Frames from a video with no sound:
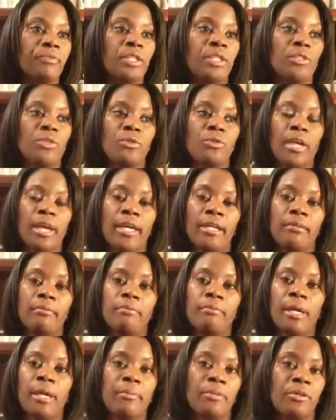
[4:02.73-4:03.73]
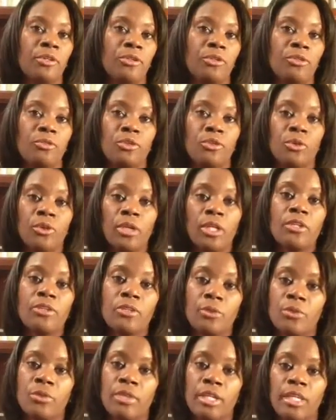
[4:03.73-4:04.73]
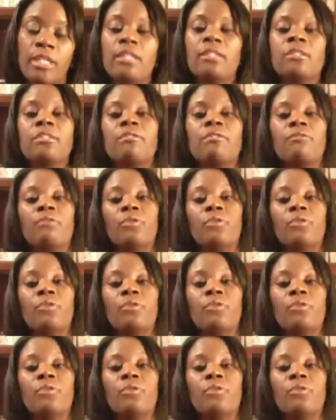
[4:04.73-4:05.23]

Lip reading: so that maybe you can do things